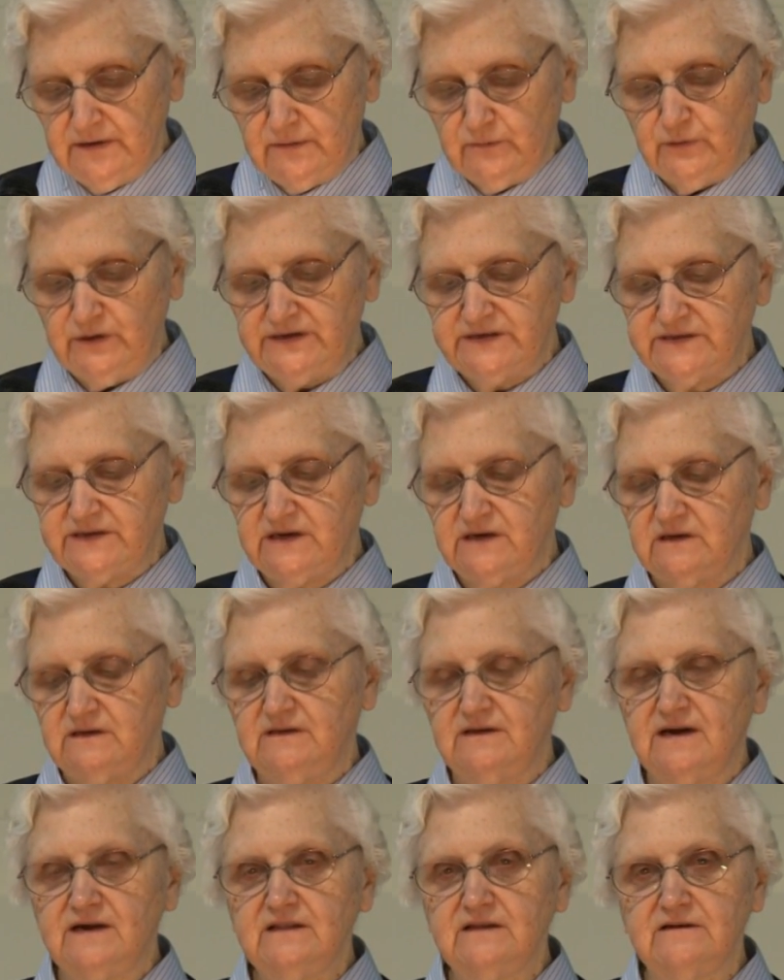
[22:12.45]
we see
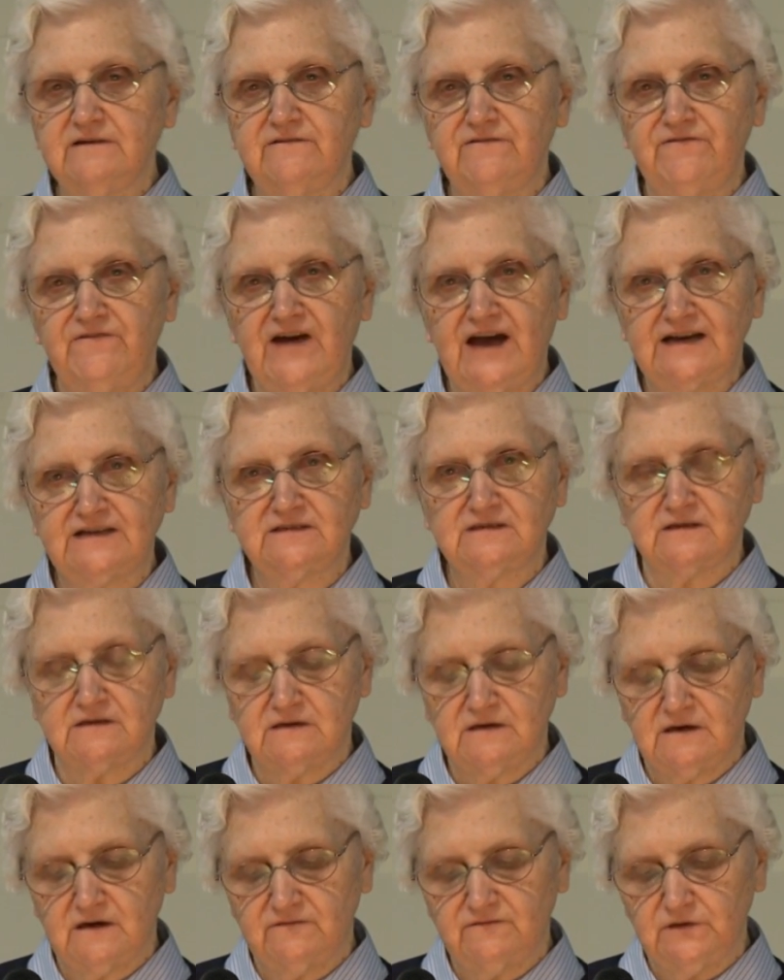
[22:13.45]
another facet
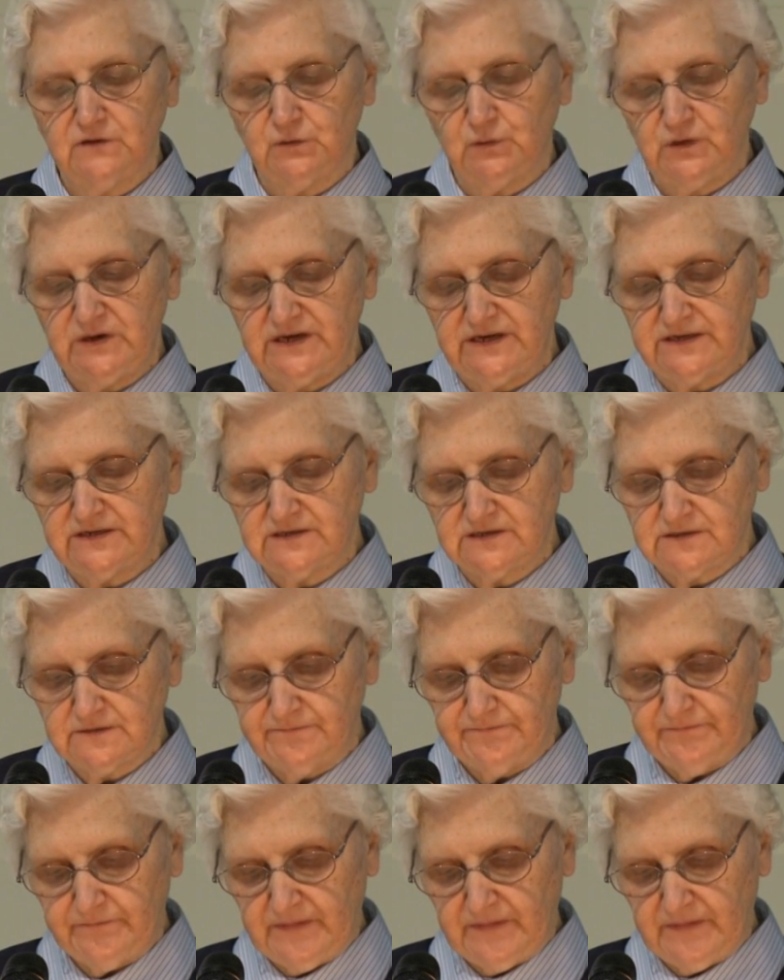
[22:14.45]
of Louise